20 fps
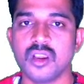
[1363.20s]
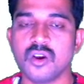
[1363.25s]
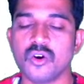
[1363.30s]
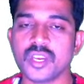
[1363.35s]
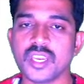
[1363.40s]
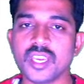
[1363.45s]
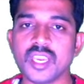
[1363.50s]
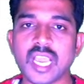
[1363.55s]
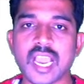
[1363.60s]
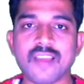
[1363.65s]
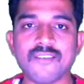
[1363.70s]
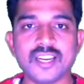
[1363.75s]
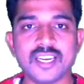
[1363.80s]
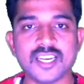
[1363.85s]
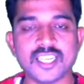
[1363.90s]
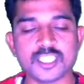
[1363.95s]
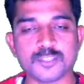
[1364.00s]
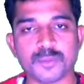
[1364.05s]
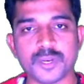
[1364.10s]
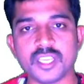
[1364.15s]
Okay, I will
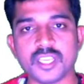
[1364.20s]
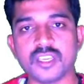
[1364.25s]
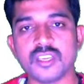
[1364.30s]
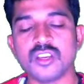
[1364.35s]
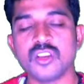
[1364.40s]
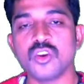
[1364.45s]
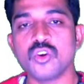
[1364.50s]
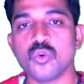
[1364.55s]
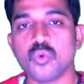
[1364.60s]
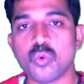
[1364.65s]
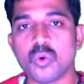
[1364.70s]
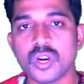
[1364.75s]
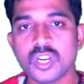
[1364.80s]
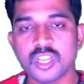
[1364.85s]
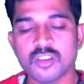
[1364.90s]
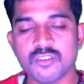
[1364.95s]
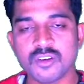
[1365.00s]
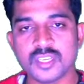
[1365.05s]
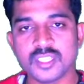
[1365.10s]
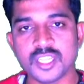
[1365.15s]
display
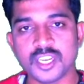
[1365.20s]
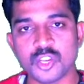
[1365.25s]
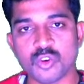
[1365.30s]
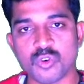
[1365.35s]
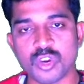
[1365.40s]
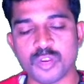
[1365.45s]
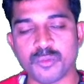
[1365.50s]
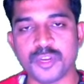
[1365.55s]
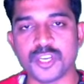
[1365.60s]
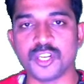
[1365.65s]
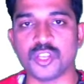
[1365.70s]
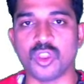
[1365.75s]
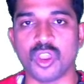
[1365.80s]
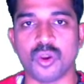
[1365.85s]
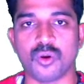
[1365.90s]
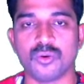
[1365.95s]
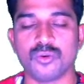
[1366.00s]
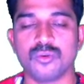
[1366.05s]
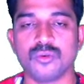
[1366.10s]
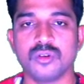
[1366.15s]
whatever the requirement you
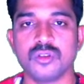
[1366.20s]
have.